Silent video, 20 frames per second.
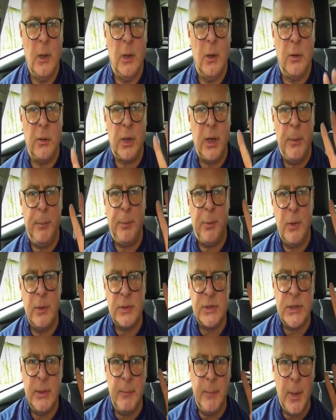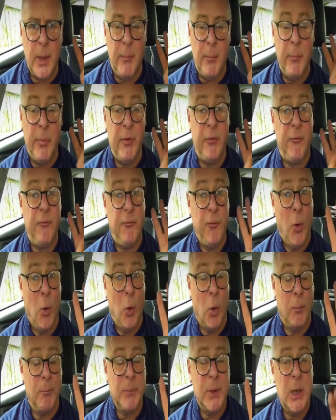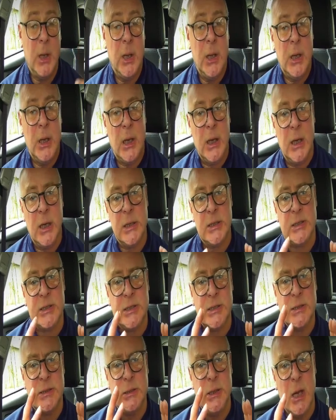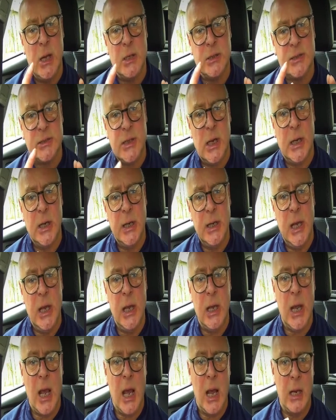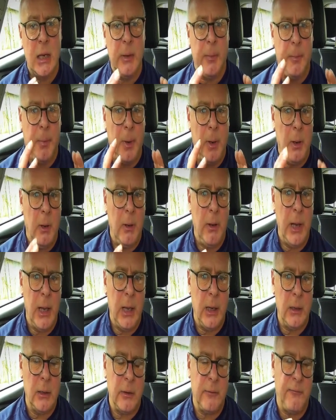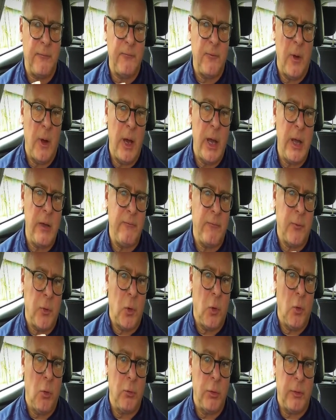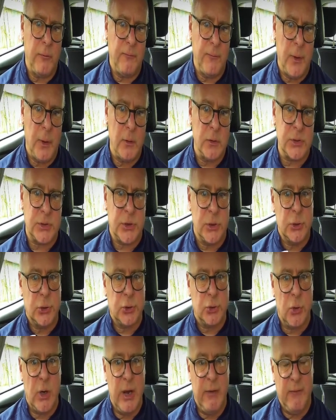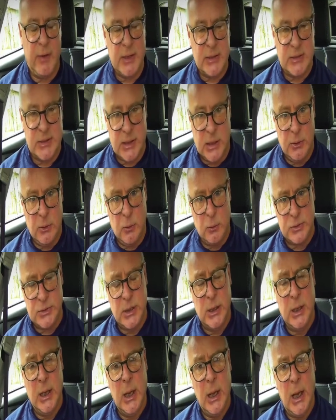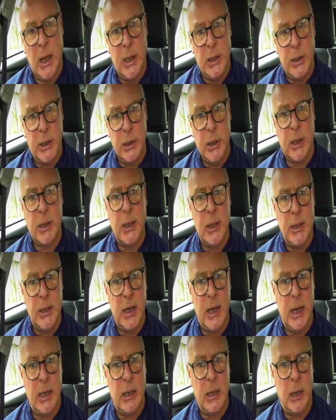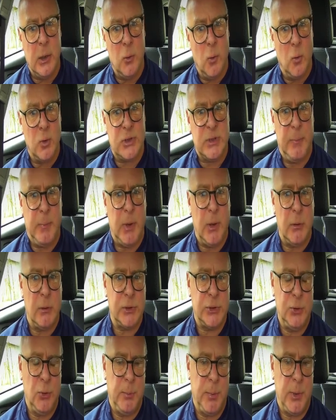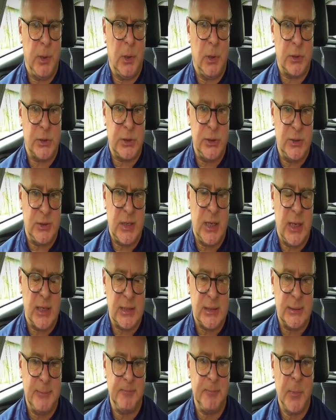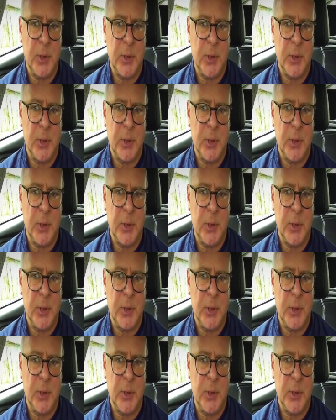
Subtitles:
Okay, pro tip number 4. Start studying and applying the 5 core advanced driving skills that you're going to need in order to pass your Part 2 test.